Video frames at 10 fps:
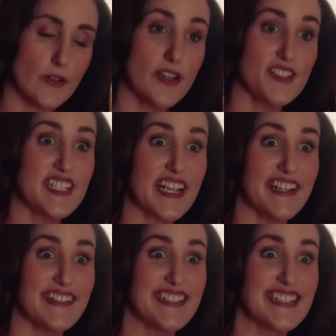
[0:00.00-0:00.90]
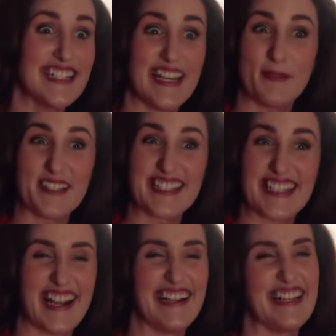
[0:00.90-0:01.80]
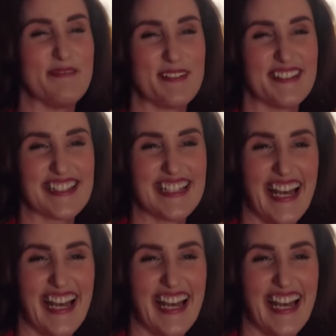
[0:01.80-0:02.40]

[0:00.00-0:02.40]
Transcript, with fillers: not stickers. Labels, they're labels.